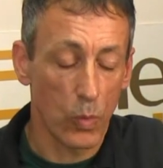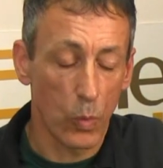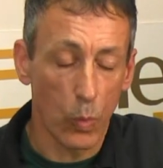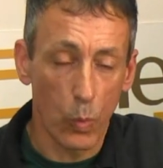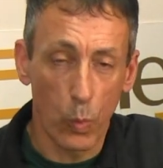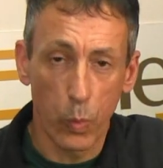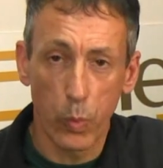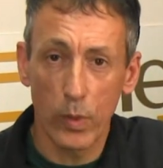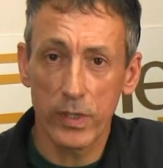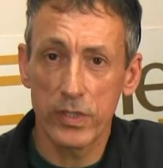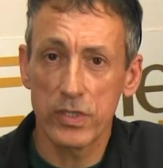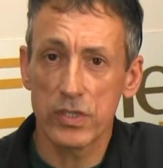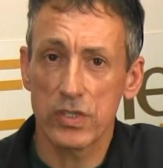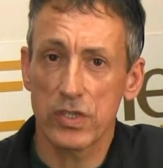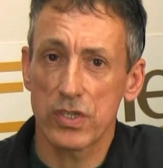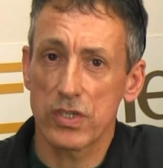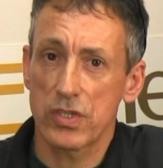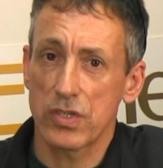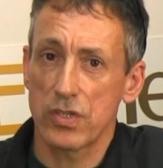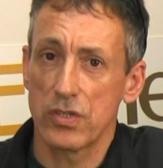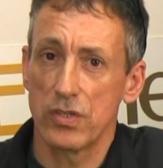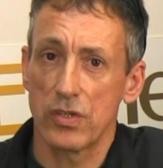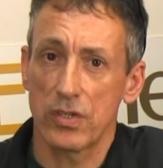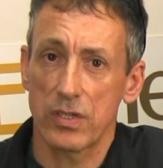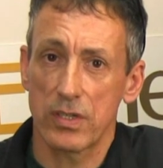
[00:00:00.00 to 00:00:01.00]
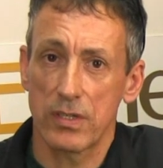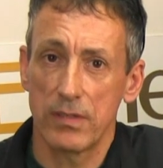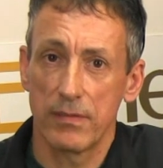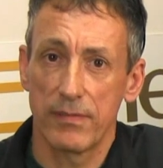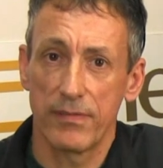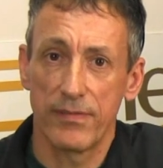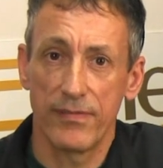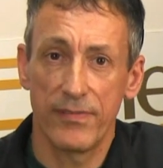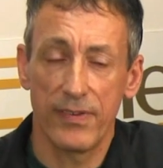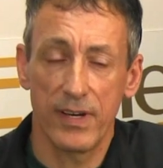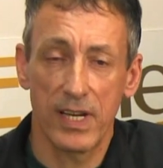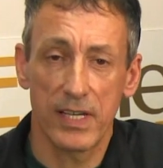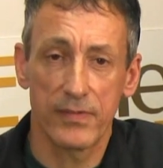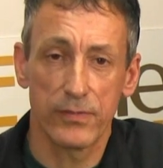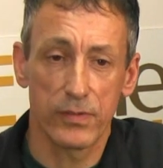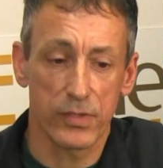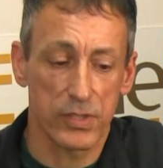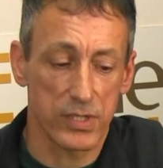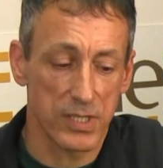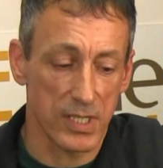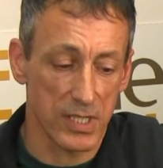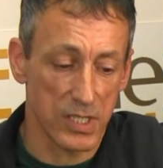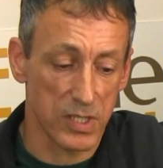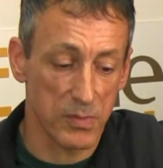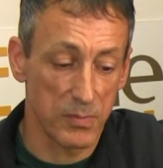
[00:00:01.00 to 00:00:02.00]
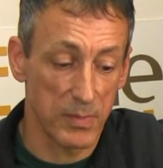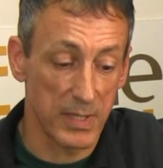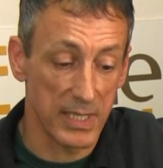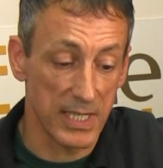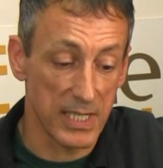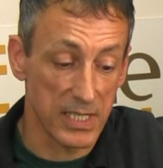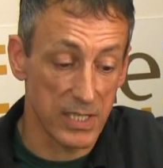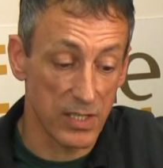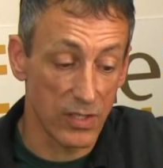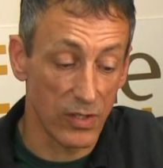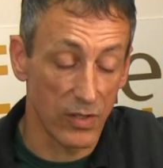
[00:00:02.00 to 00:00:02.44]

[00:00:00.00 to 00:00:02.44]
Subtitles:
One just took 5 or 6 minutes